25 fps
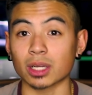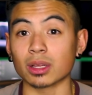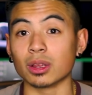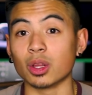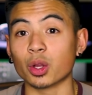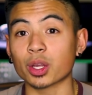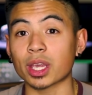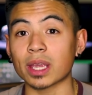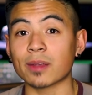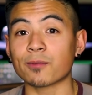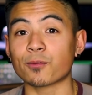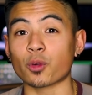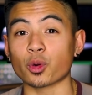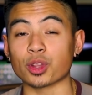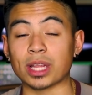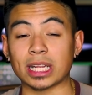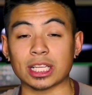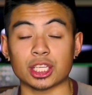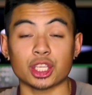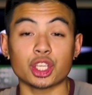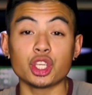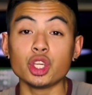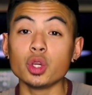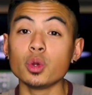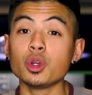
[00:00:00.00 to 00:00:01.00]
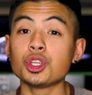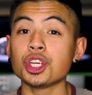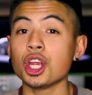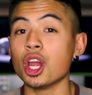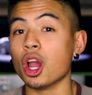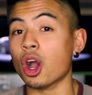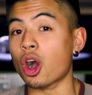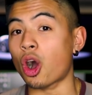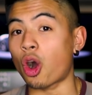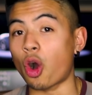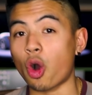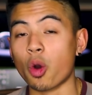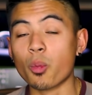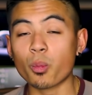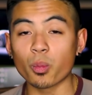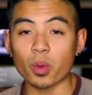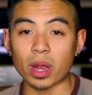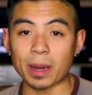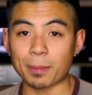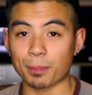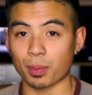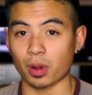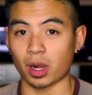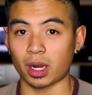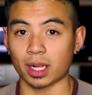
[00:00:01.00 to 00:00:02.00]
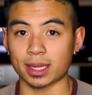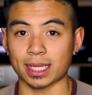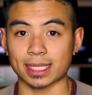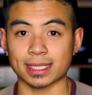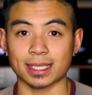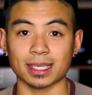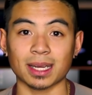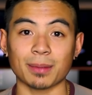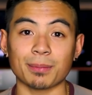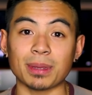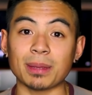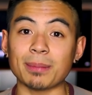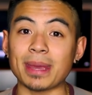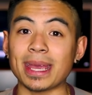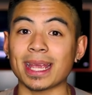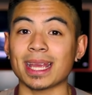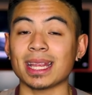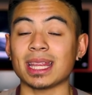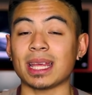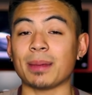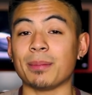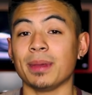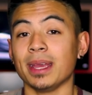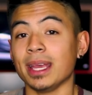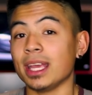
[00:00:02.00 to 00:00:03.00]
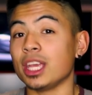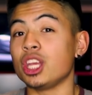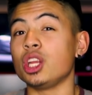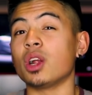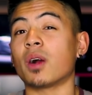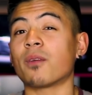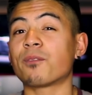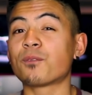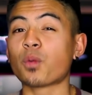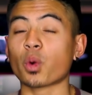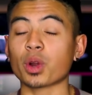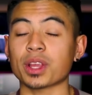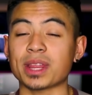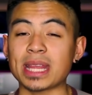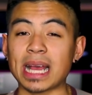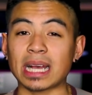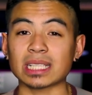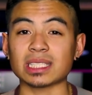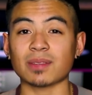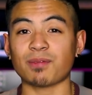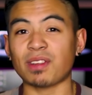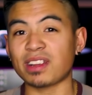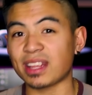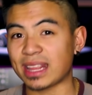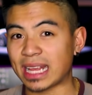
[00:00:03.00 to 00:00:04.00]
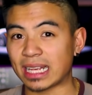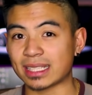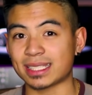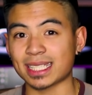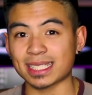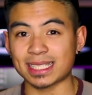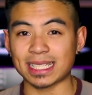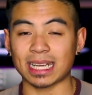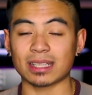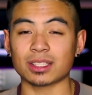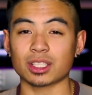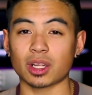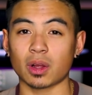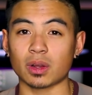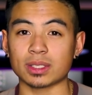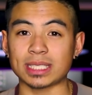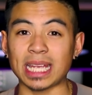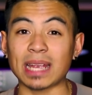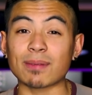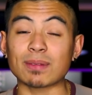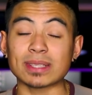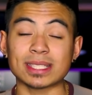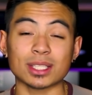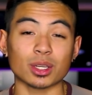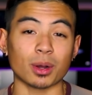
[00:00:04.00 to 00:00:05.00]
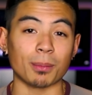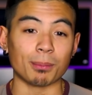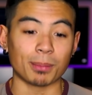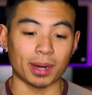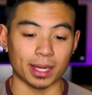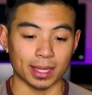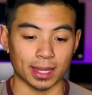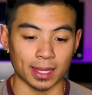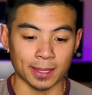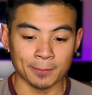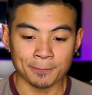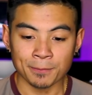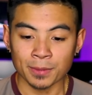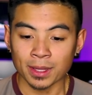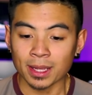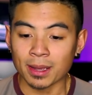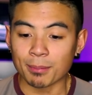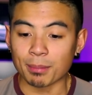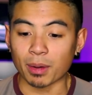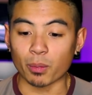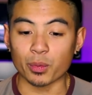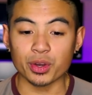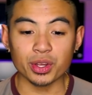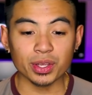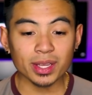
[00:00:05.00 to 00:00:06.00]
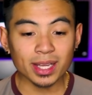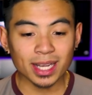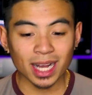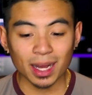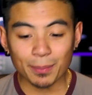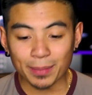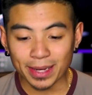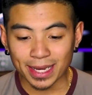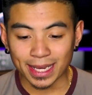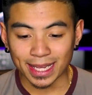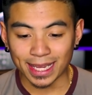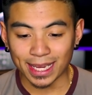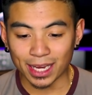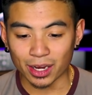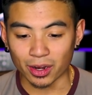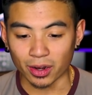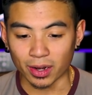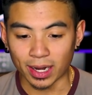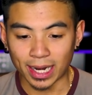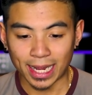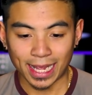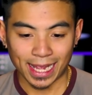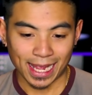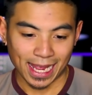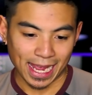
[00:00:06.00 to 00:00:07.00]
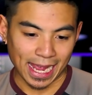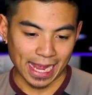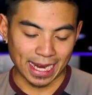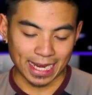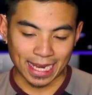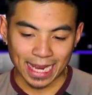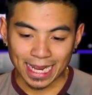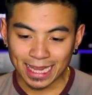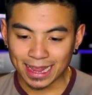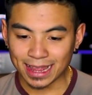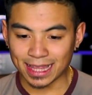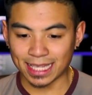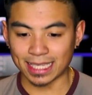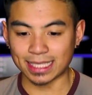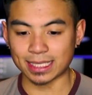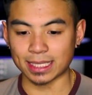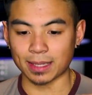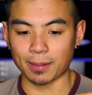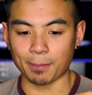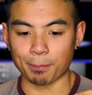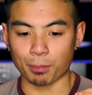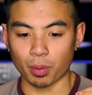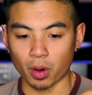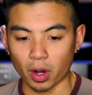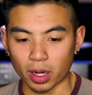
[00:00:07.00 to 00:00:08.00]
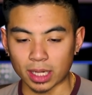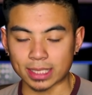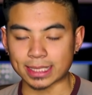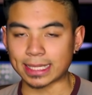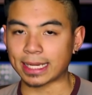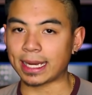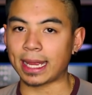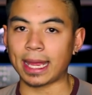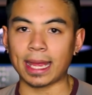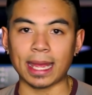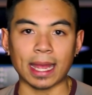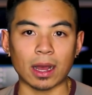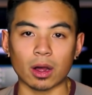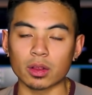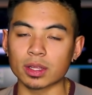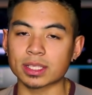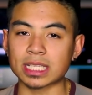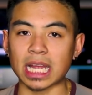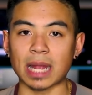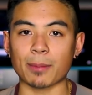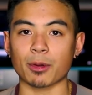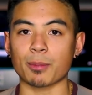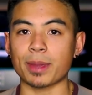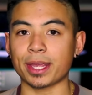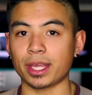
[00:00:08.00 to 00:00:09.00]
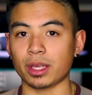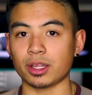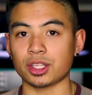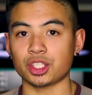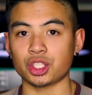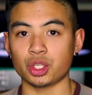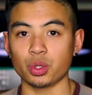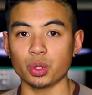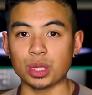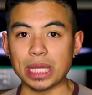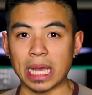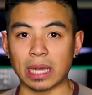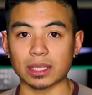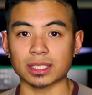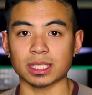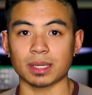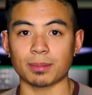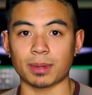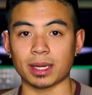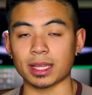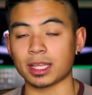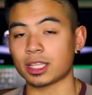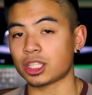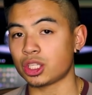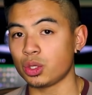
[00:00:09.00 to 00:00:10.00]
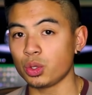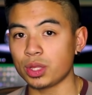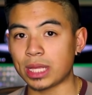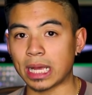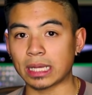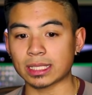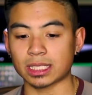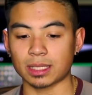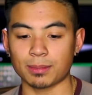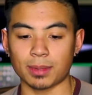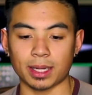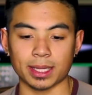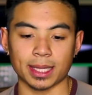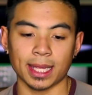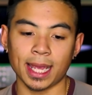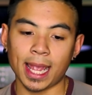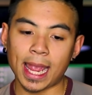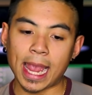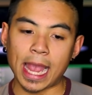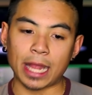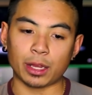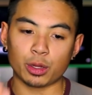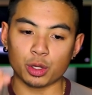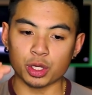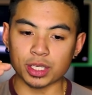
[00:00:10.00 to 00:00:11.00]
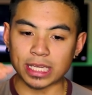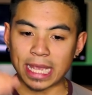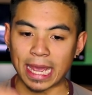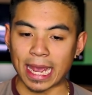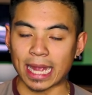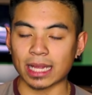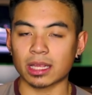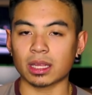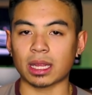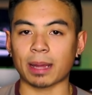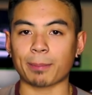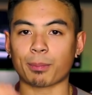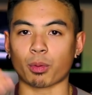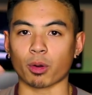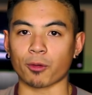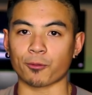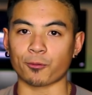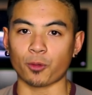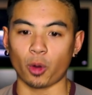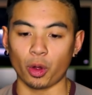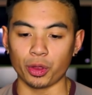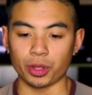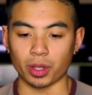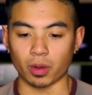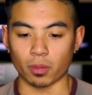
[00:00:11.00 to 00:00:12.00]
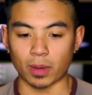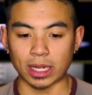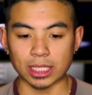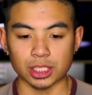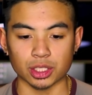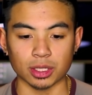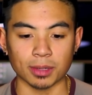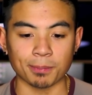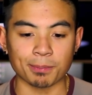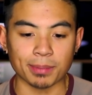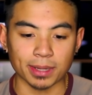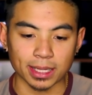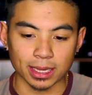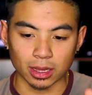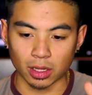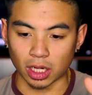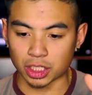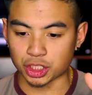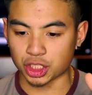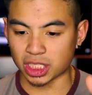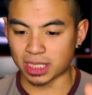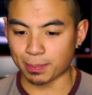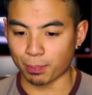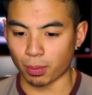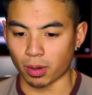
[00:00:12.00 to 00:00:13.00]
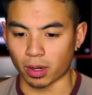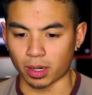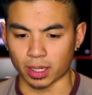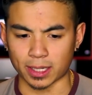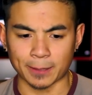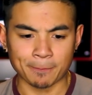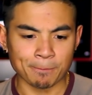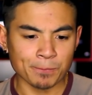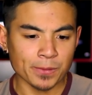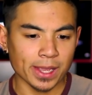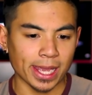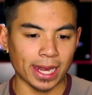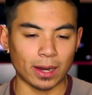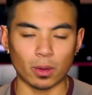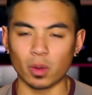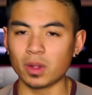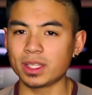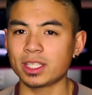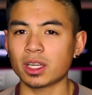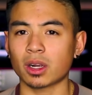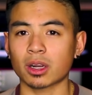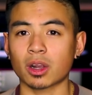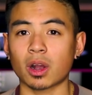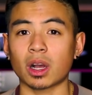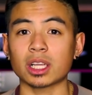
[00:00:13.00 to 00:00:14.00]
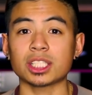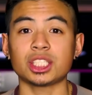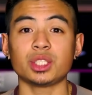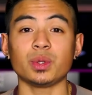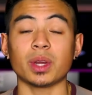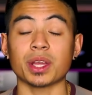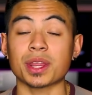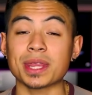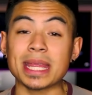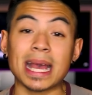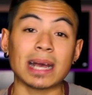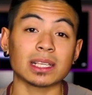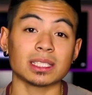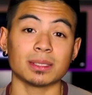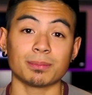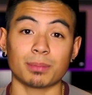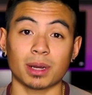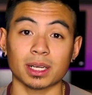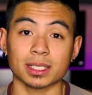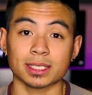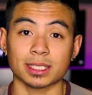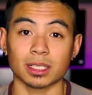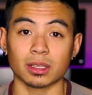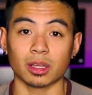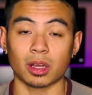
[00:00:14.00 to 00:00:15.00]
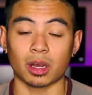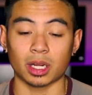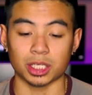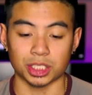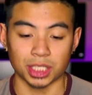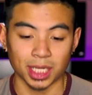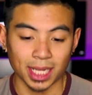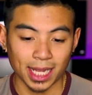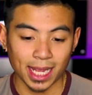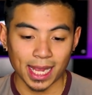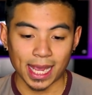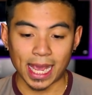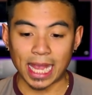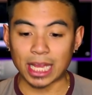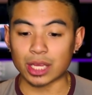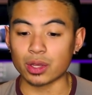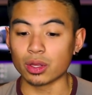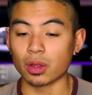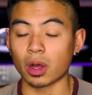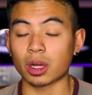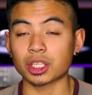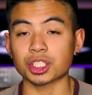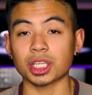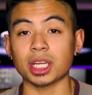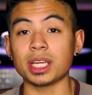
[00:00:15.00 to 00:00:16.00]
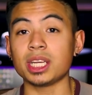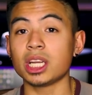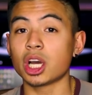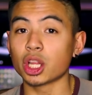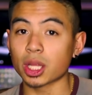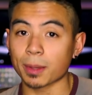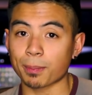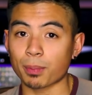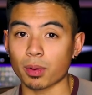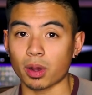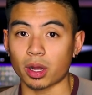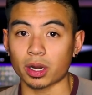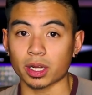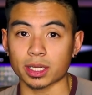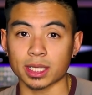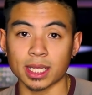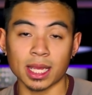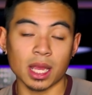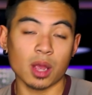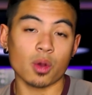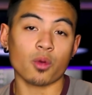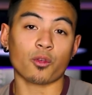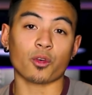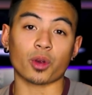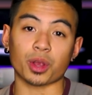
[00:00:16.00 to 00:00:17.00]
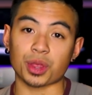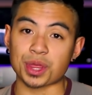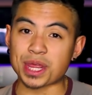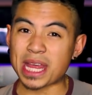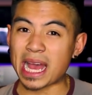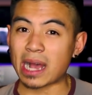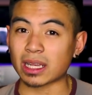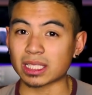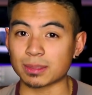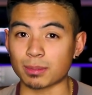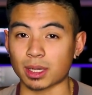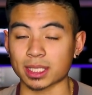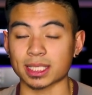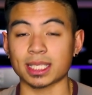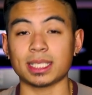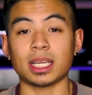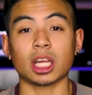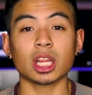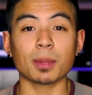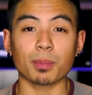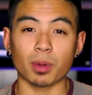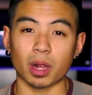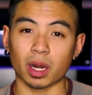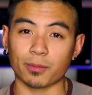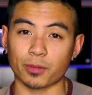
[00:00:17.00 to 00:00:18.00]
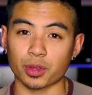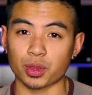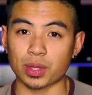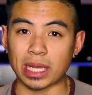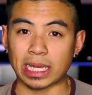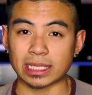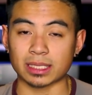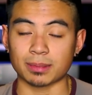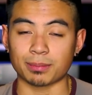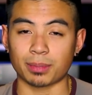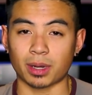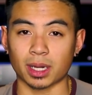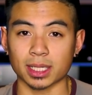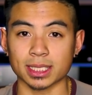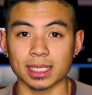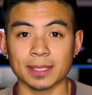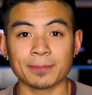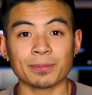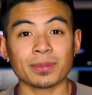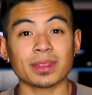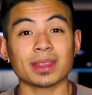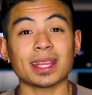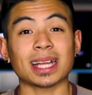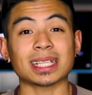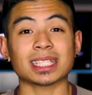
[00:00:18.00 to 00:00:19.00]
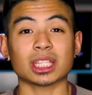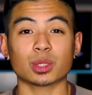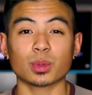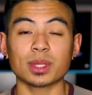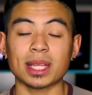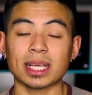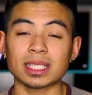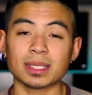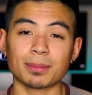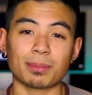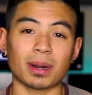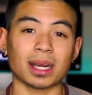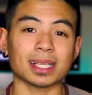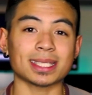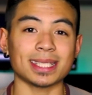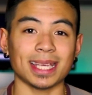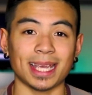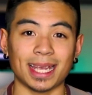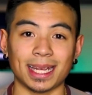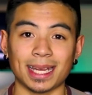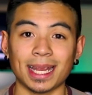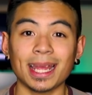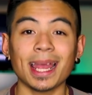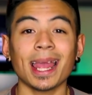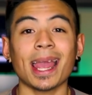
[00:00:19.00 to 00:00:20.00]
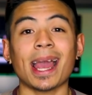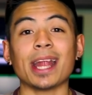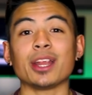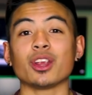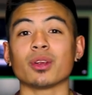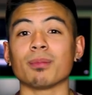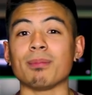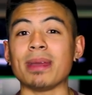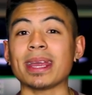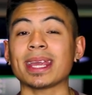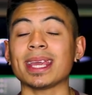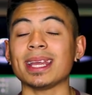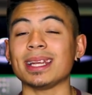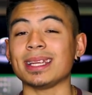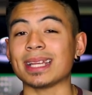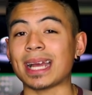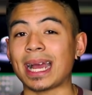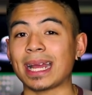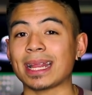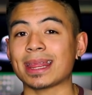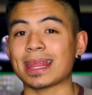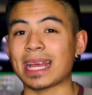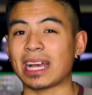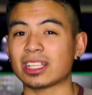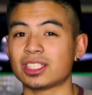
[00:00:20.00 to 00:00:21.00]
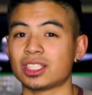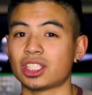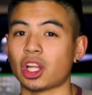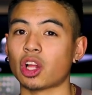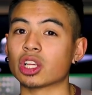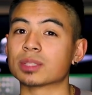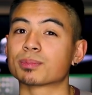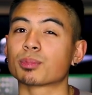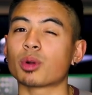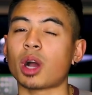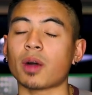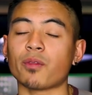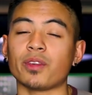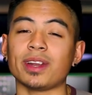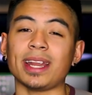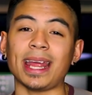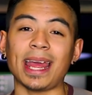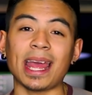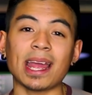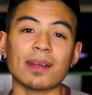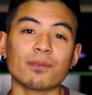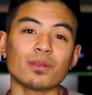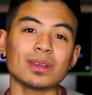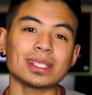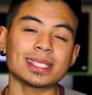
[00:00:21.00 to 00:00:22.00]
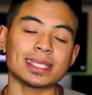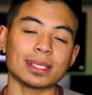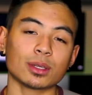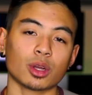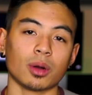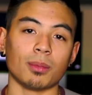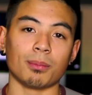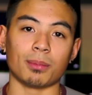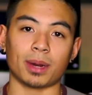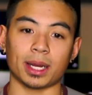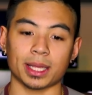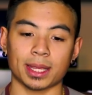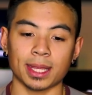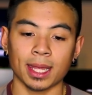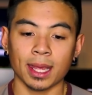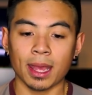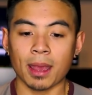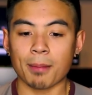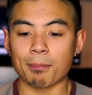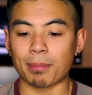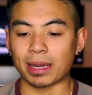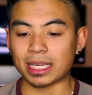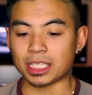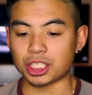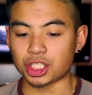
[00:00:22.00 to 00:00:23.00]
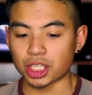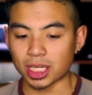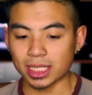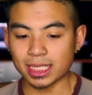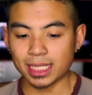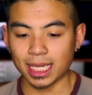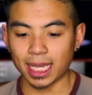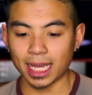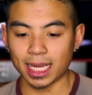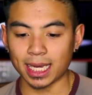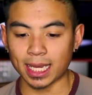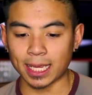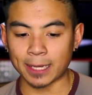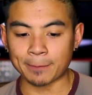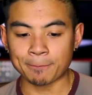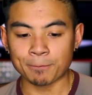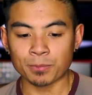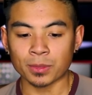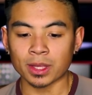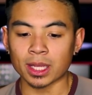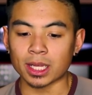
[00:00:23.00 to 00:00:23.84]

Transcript: are looking for that huge home run product that's going to be making them, you know, $40,000, $50,000, $60,000 every single month. But when you come in here and hit these products that all the time are making 2000 a month, 2000 a month, and you just add to that portfolio, right? So you launch this product, and it only costs you a thousand bucks to launch, and you launch another product for a thousand bucks, another product for a thousand bucks, that's 3000 bucks in, and you're making $9,000 profit every single month by just hitting,